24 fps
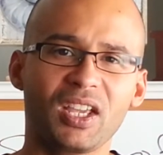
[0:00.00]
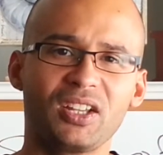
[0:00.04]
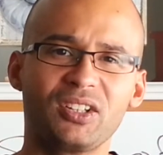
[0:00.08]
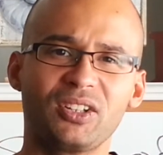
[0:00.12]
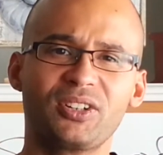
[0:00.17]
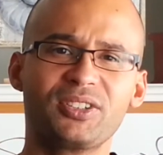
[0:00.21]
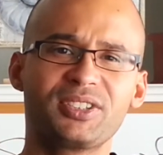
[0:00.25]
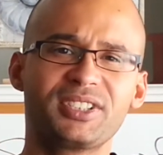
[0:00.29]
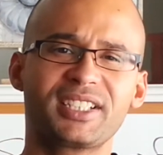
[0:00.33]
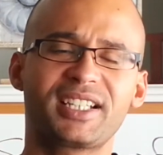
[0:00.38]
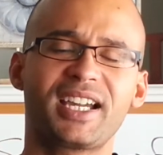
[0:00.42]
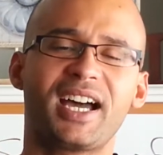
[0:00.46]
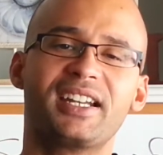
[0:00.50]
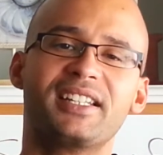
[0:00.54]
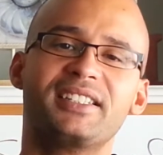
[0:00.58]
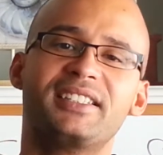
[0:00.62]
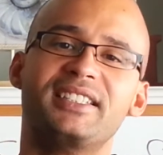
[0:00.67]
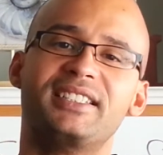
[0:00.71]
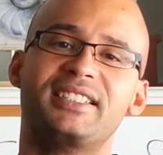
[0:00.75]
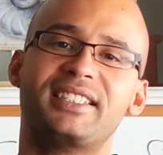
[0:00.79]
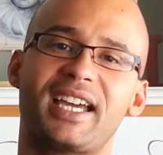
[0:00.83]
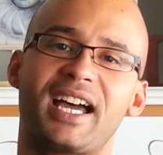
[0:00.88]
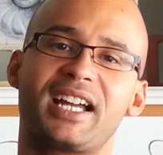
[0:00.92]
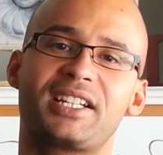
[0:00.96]
learn to kind of
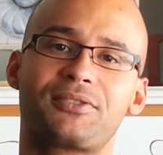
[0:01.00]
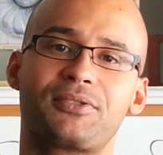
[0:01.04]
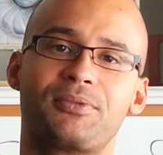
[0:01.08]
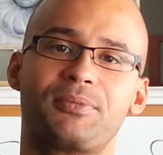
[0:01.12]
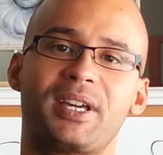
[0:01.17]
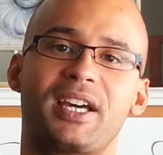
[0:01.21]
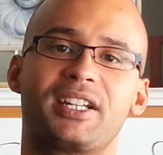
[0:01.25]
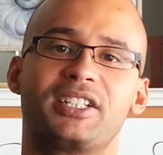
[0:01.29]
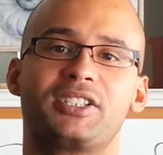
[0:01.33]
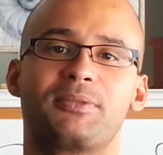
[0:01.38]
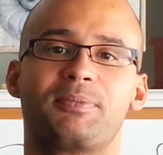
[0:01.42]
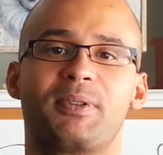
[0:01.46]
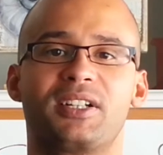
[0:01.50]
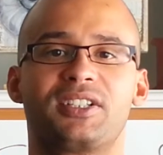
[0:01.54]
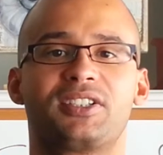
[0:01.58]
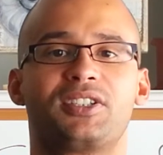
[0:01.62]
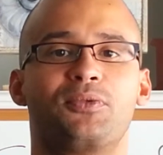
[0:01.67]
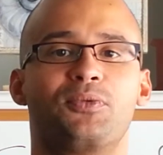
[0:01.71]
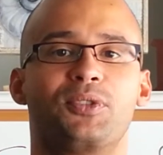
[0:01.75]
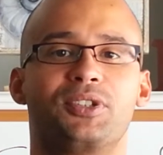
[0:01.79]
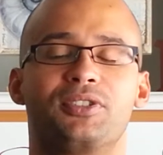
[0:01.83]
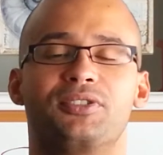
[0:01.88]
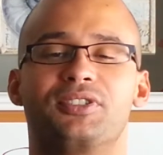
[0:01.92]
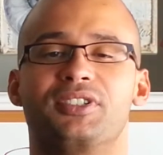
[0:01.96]
detach from that,
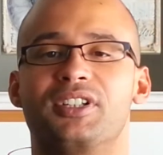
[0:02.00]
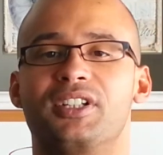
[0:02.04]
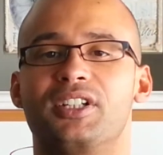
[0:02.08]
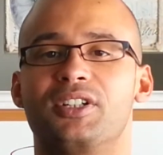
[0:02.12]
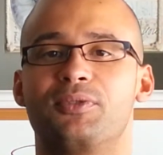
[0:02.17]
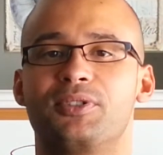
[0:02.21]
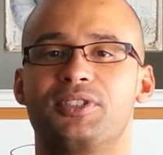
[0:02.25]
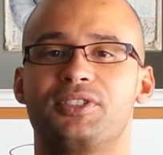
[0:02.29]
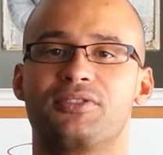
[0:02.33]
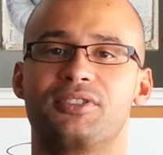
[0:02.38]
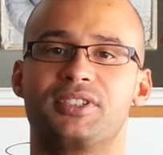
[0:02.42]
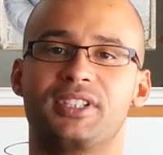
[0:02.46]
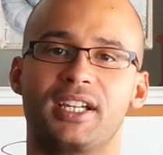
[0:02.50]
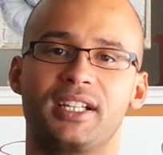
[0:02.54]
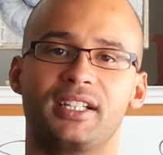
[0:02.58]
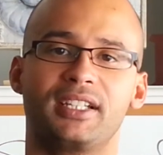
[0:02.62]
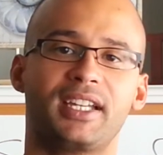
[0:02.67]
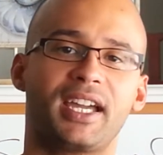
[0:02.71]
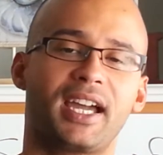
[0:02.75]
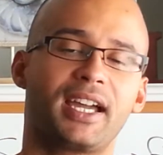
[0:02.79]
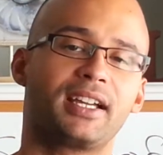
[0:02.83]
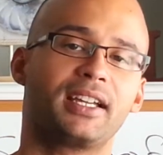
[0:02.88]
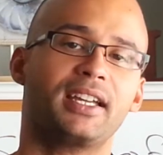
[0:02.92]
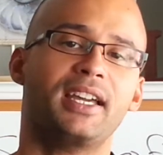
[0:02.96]
especially when you're dealing with your
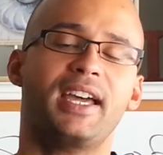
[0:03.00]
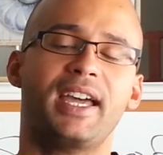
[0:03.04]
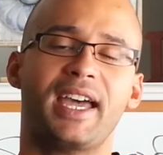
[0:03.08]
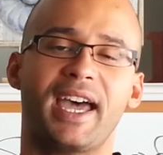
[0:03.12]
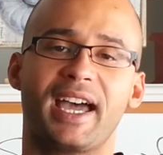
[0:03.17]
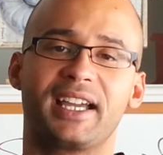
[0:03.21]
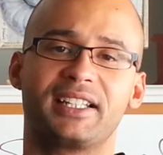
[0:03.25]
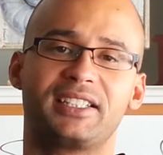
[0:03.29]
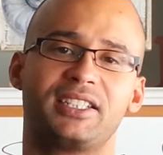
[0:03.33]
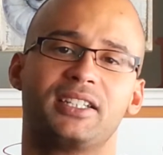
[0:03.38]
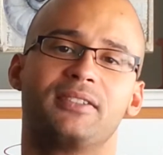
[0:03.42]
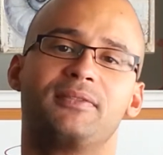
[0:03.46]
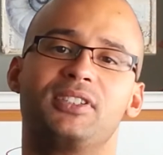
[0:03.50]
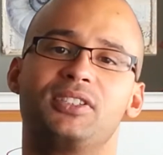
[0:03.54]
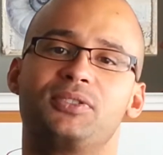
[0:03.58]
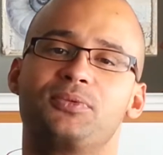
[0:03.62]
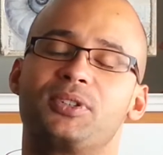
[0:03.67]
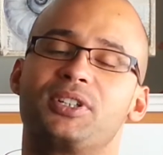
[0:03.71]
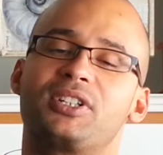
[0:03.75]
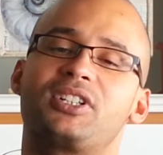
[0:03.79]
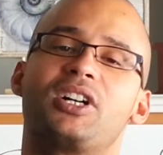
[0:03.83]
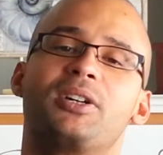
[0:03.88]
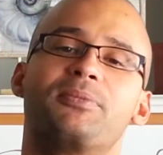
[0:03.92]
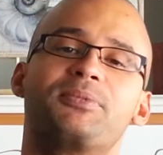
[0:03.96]
daily activities
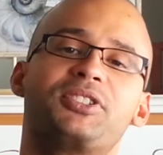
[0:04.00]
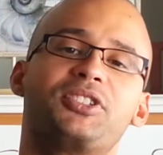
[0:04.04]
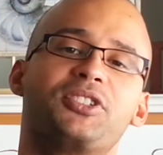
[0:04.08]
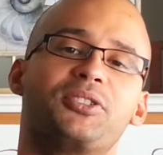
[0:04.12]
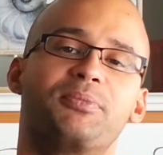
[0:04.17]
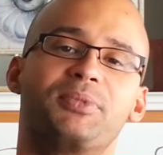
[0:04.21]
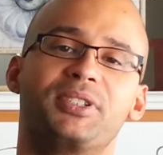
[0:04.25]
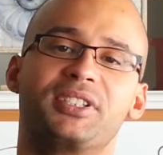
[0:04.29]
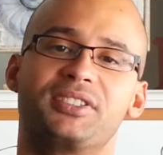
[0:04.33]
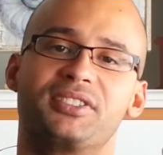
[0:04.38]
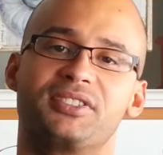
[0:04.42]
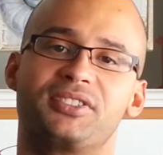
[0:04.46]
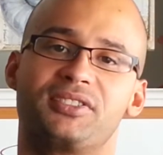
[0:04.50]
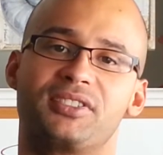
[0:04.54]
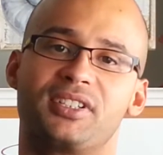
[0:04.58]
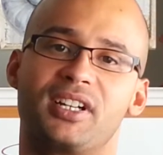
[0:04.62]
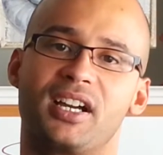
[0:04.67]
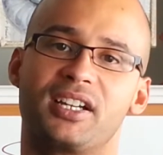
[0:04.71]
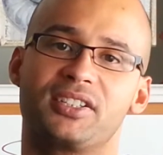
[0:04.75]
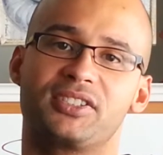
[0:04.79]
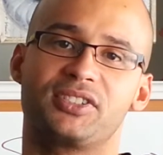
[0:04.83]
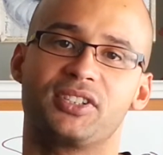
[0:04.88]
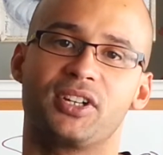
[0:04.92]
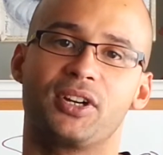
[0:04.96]
when it comes to your business, you
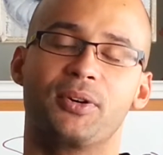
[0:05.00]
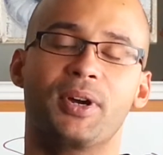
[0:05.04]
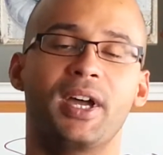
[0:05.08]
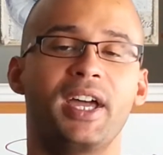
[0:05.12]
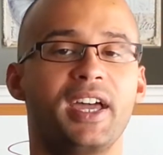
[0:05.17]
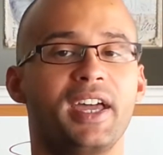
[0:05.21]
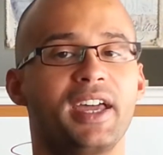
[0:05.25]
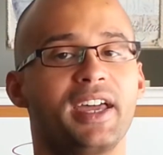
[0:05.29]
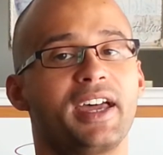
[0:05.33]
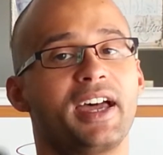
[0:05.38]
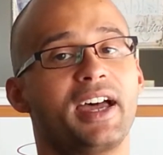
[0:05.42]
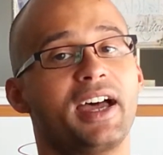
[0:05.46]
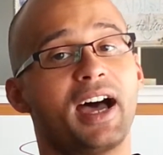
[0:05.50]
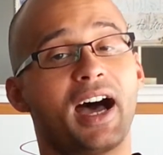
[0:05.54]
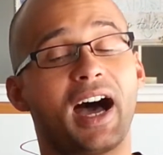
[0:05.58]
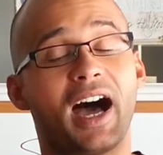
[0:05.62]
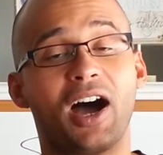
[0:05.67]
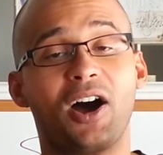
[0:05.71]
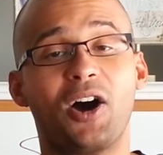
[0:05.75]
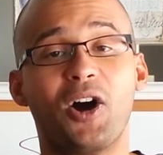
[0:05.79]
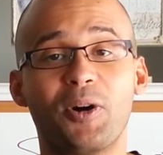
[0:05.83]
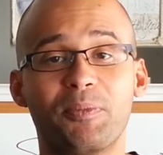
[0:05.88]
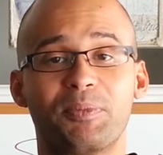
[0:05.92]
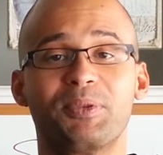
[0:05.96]
guys. So I
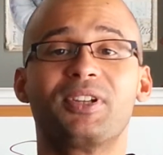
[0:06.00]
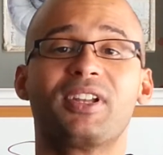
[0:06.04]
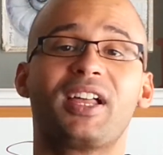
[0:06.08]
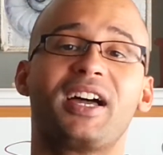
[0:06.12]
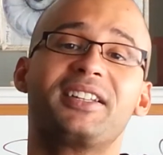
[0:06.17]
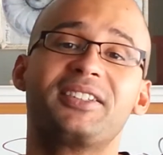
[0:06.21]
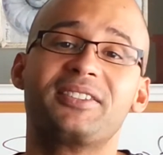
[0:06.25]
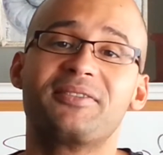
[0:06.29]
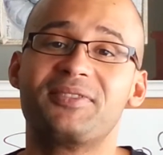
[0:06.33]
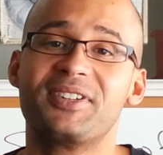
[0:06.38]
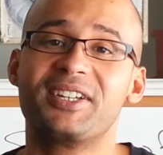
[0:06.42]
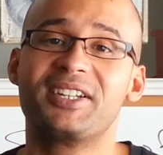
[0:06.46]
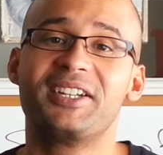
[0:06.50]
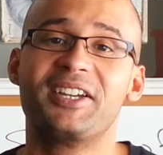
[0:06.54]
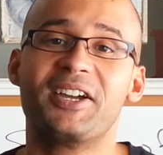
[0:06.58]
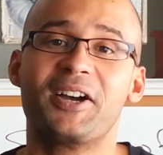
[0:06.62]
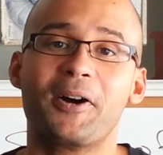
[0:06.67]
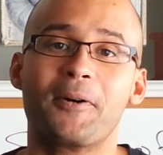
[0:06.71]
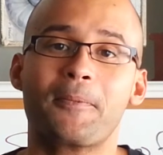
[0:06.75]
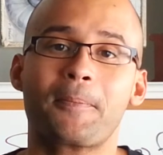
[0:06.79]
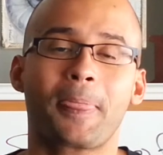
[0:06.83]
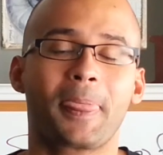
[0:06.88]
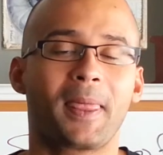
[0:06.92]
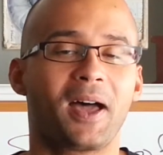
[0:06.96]
hope you liked the video.